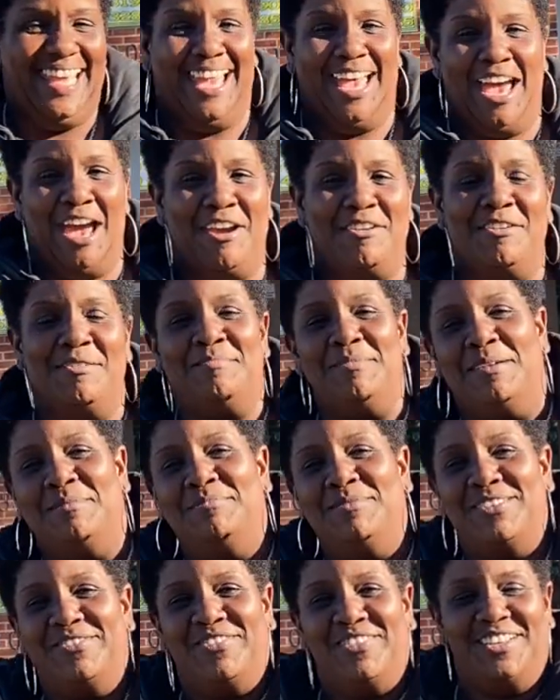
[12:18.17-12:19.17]
I remember
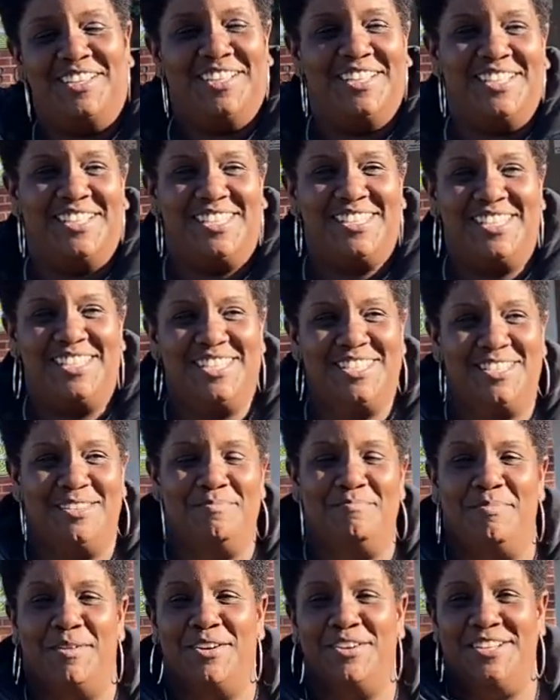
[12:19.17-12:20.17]
Sister
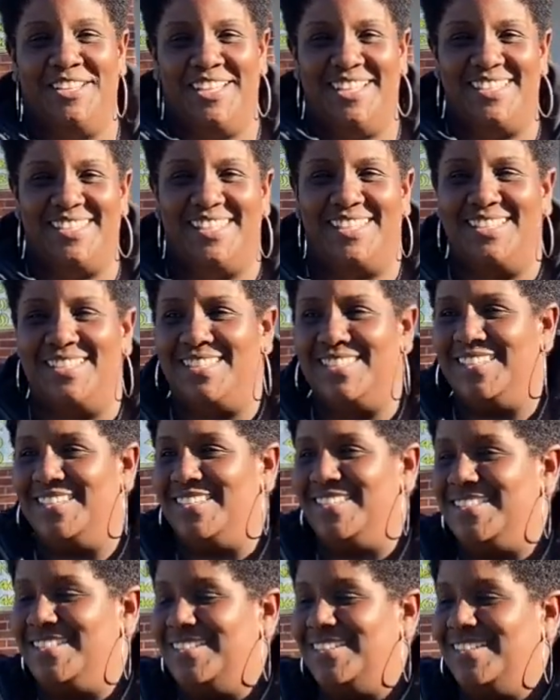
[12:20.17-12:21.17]
Bernice and
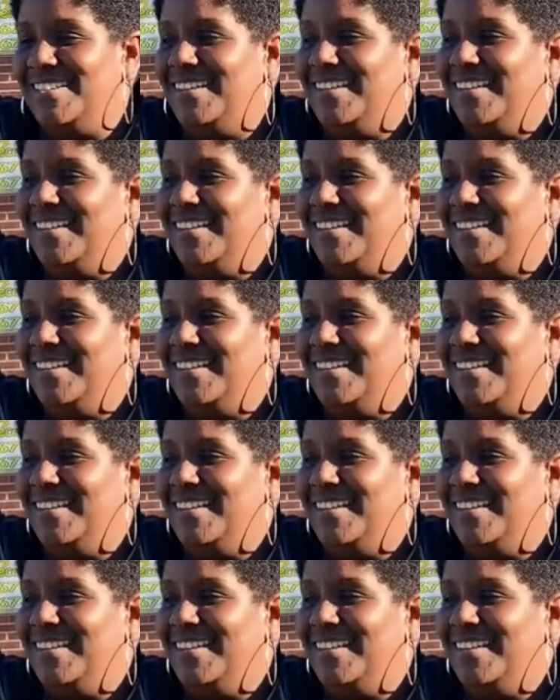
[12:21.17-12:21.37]
Sister